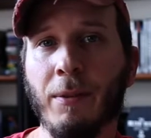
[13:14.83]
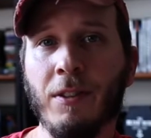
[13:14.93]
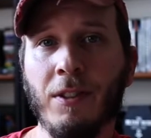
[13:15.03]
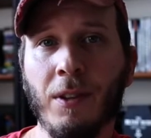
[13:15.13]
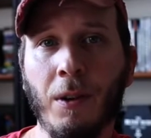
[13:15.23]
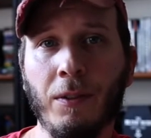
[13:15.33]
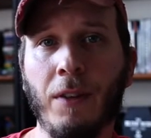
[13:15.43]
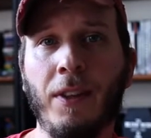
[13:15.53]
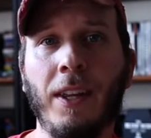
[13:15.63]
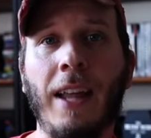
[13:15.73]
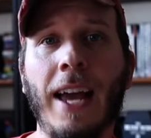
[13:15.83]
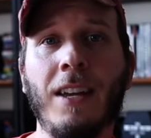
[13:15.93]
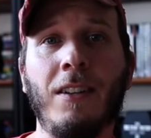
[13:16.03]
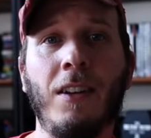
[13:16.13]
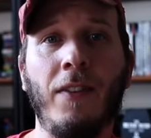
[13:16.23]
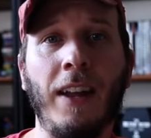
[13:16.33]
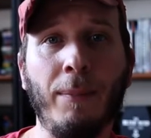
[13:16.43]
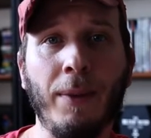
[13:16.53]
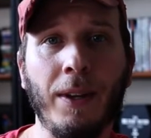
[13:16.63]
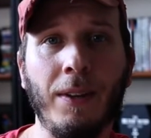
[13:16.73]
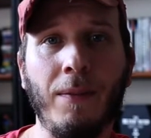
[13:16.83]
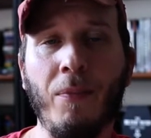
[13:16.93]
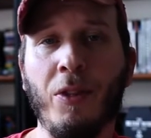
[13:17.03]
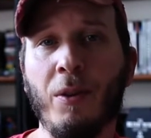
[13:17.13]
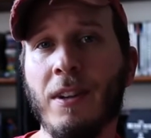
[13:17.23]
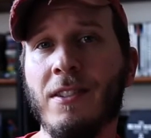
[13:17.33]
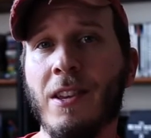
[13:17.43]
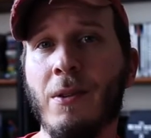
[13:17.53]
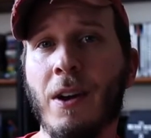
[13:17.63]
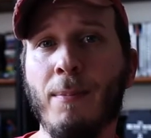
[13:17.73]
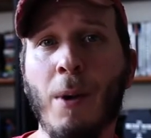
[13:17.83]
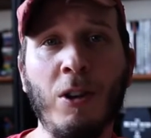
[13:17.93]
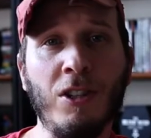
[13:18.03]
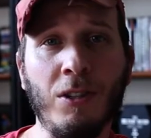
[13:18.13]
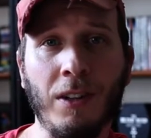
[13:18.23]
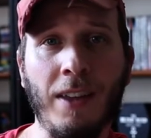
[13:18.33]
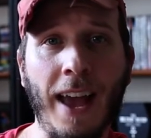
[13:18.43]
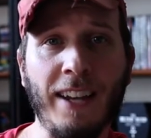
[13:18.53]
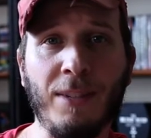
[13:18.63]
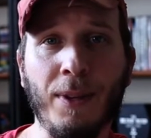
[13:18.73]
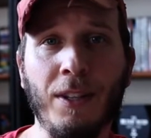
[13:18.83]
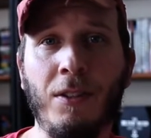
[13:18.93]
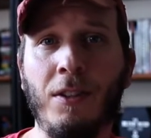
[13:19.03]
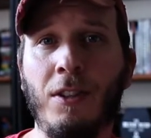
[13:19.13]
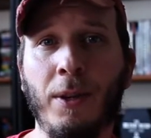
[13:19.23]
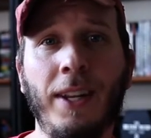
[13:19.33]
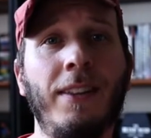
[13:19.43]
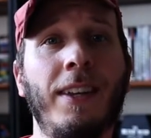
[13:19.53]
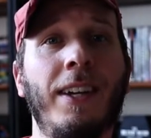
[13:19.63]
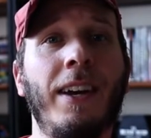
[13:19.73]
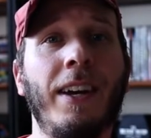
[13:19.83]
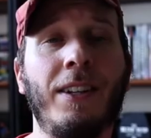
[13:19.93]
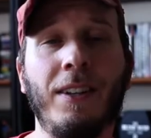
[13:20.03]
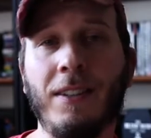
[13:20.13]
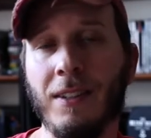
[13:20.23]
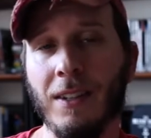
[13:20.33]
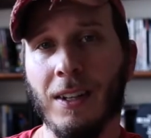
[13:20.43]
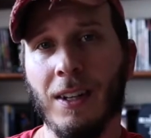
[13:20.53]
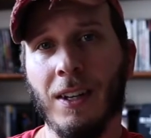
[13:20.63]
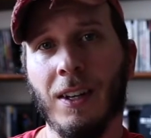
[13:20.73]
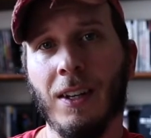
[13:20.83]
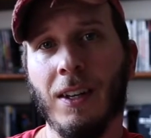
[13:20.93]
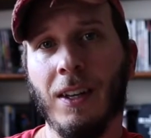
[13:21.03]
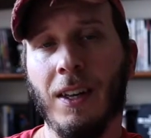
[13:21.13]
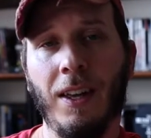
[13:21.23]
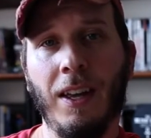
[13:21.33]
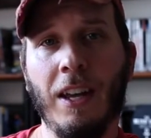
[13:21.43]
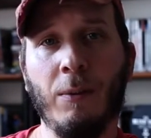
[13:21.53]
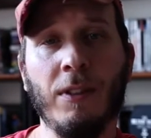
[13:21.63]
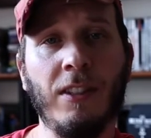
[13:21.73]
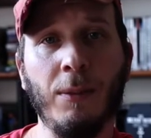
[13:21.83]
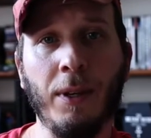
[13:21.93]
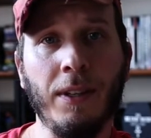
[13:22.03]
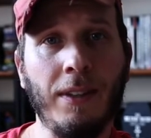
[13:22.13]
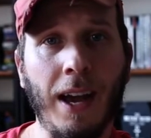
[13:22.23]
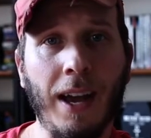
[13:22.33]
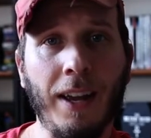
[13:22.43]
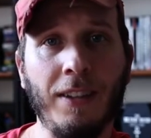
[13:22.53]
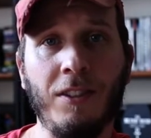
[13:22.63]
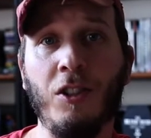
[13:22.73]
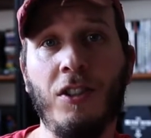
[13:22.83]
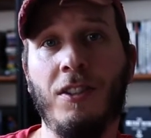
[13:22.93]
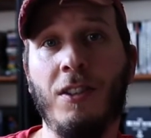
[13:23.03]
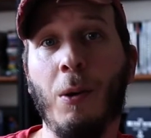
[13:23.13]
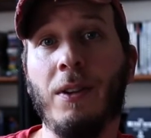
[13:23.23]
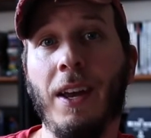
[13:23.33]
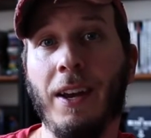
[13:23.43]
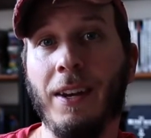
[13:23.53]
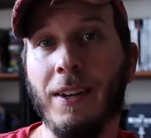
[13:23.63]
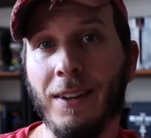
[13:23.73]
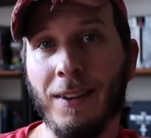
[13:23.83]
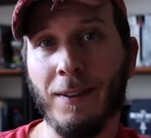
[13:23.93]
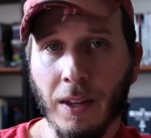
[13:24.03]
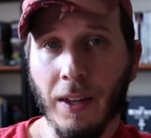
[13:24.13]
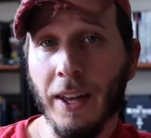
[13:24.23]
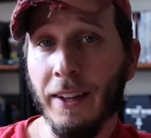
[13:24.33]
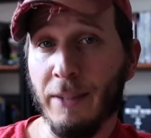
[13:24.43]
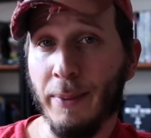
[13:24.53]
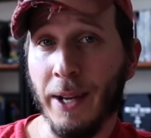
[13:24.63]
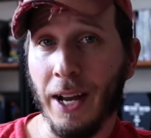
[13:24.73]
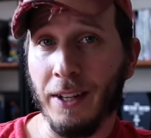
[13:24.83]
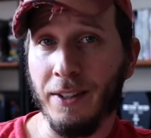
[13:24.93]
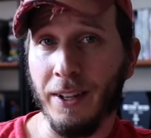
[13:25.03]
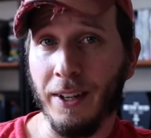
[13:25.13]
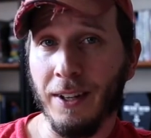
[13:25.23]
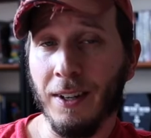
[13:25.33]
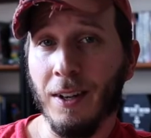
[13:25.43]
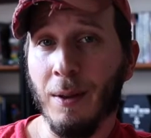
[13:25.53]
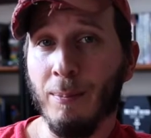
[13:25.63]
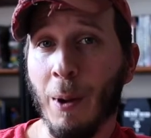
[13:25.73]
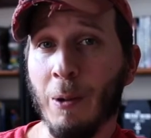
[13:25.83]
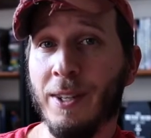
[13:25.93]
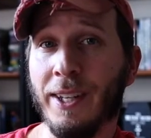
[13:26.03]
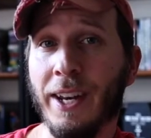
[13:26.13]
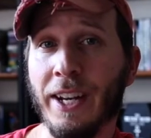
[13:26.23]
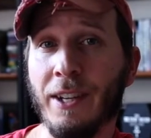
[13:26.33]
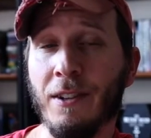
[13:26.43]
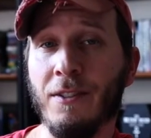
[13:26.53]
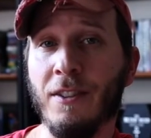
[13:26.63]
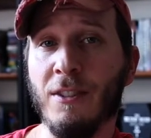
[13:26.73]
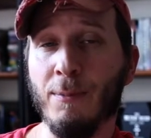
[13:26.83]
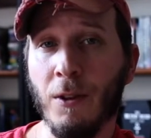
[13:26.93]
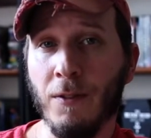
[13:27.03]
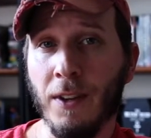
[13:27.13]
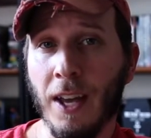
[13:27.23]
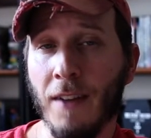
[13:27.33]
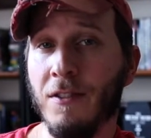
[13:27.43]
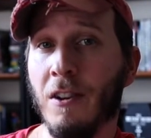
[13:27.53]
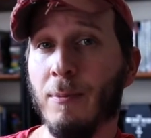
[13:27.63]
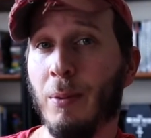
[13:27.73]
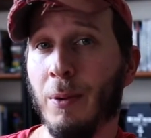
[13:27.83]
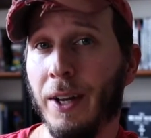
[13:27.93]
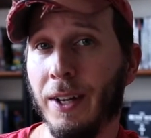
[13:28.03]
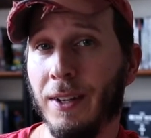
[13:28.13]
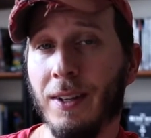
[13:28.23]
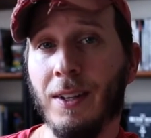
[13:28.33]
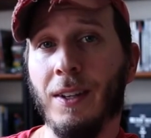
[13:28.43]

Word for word: a result of the lack of development, there is no emotional attachment to any of the characters. And when someone dies, you just don't care. And let's be honest here. Most of the characters in this movie have no point